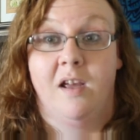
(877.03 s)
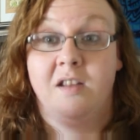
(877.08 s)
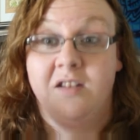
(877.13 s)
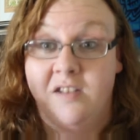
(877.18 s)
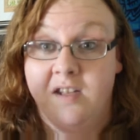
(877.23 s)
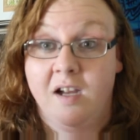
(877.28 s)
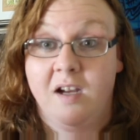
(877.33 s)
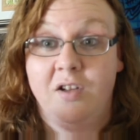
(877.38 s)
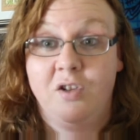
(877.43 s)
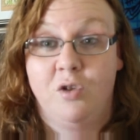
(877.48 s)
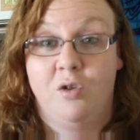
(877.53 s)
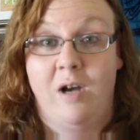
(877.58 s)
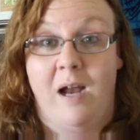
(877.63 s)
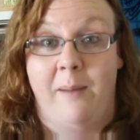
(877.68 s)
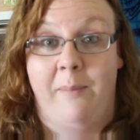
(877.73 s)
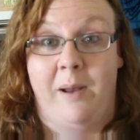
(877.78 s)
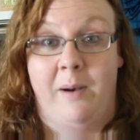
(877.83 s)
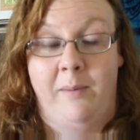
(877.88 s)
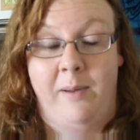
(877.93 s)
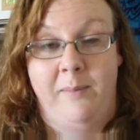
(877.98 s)
scared the
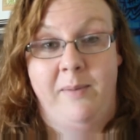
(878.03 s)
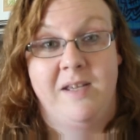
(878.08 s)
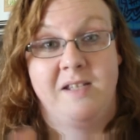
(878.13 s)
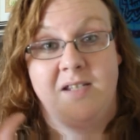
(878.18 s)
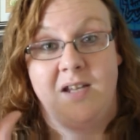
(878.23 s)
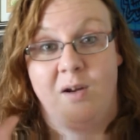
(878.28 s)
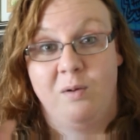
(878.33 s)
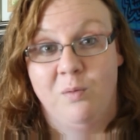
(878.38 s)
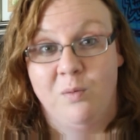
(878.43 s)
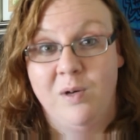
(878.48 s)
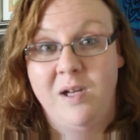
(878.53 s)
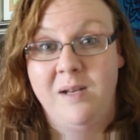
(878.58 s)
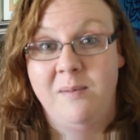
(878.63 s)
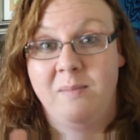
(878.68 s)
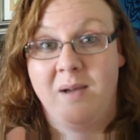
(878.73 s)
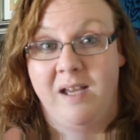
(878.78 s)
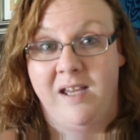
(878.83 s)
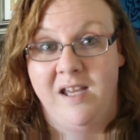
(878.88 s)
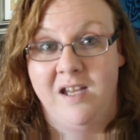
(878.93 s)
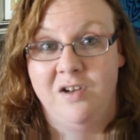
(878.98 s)
crap out of me because i read
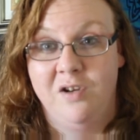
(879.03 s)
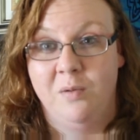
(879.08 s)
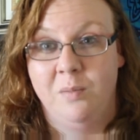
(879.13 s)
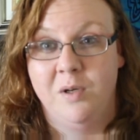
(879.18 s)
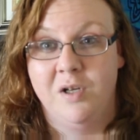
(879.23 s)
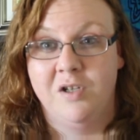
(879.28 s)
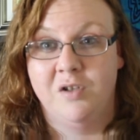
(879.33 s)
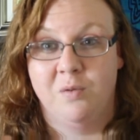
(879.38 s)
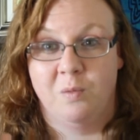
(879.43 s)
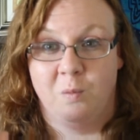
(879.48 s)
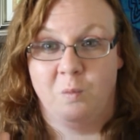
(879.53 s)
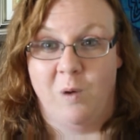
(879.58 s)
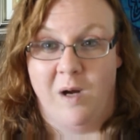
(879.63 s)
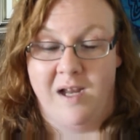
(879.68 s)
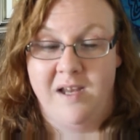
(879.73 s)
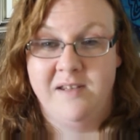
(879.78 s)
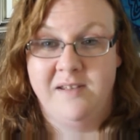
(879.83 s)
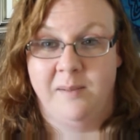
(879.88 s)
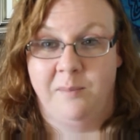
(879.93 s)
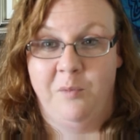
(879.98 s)
my kindle books
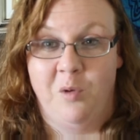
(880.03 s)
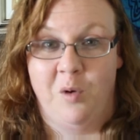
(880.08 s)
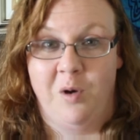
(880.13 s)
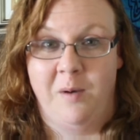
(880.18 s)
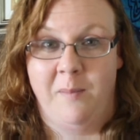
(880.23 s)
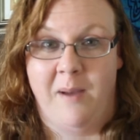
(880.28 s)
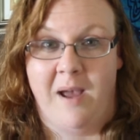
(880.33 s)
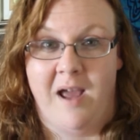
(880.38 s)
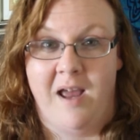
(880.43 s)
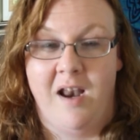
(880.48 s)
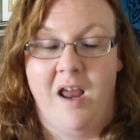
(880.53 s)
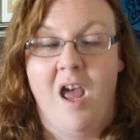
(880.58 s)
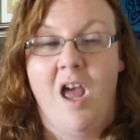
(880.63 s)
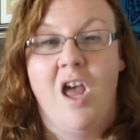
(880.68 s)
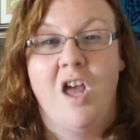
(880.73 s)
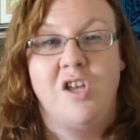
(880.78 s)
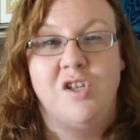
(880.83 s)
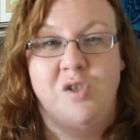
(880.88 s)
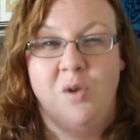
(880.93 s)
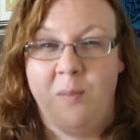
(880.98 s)
right as i'm going to bed
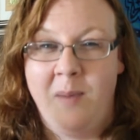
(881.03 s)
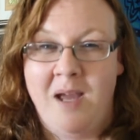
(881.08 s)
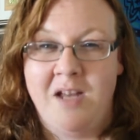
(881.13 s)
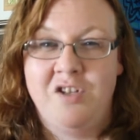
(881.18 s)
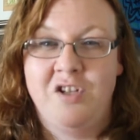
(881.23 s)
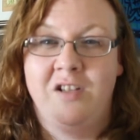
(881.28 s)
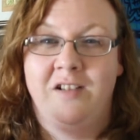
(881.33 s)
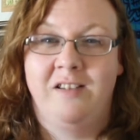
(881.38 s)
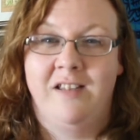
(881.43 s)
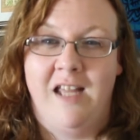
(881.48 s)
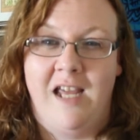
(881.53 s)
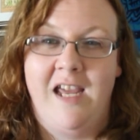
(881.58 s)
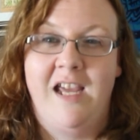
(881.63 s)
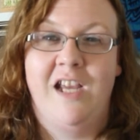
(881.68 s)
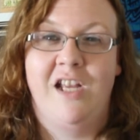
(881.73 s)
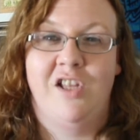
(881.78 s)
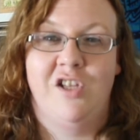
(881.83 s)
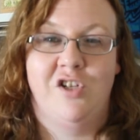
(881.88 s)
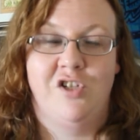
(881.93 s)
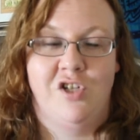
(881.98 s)
so imagine
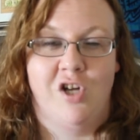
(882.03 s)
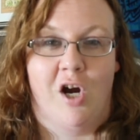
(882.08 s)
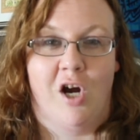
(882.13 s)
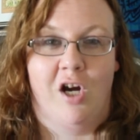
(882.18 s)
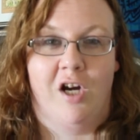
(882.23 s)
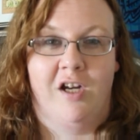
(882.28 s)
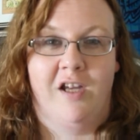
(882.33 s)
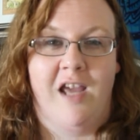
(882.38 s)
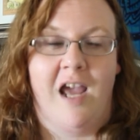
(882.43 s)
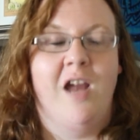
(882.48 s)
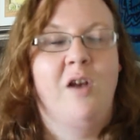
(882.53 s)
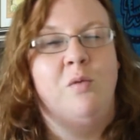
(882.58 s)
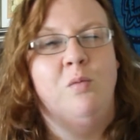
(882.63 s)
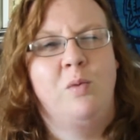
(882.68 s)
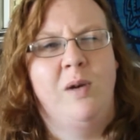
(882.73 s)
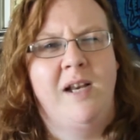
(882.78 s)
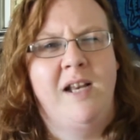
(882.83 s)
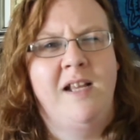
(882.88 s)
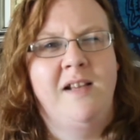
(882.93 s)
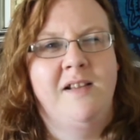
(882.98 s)
laying in the dark
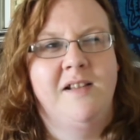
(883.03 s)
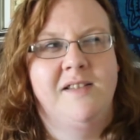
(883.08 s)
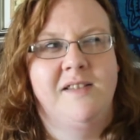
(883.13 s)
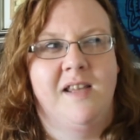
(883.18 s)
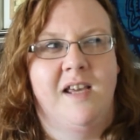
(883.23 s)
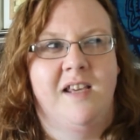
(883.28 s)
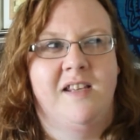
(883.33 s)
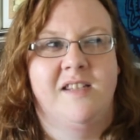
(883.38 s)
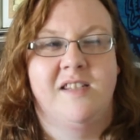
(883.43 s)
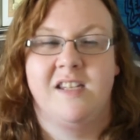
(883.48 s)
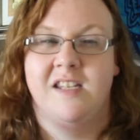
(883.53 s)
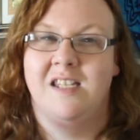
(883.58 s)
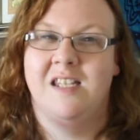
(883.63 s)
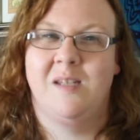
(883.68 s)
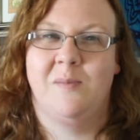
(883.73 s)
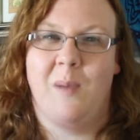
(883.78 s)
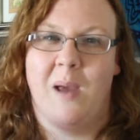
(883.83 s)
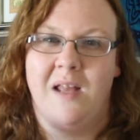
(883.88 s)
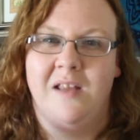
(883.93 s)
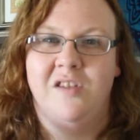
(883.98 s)
and reading this like
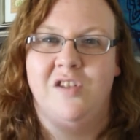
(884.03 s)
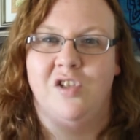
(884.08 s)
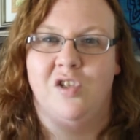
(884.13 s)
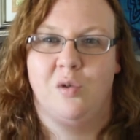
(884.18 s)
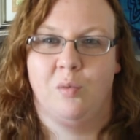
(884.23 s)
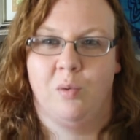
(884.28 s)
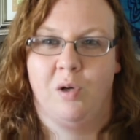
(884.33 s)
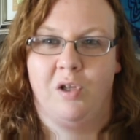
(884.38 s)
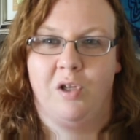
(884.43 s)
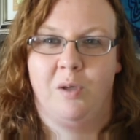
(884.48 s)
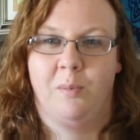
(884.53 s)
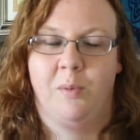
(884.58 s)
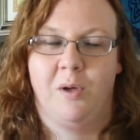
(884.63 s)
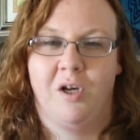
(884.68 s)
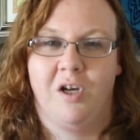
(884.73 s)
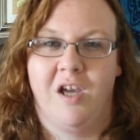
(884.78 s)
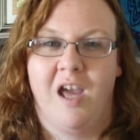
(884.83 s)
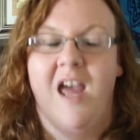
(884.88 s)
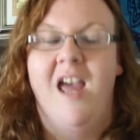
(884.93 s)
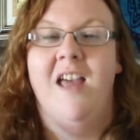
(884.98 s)
suspense thriller
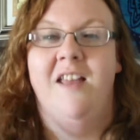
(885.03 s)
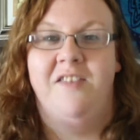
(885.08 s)
book